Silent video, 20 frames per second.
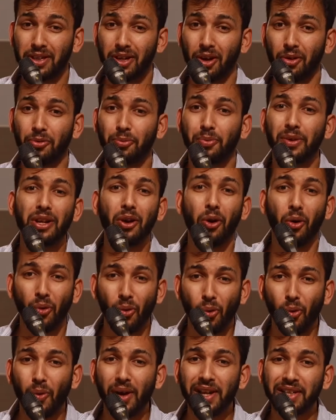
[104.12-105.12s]
told, we
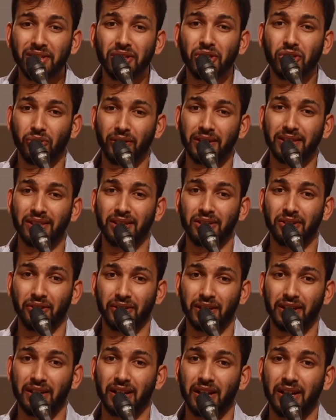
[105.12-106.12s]
always could trace the
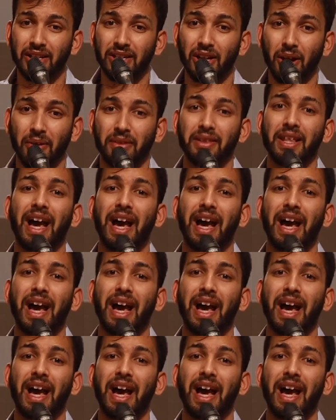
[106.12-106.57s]
dotted line knowing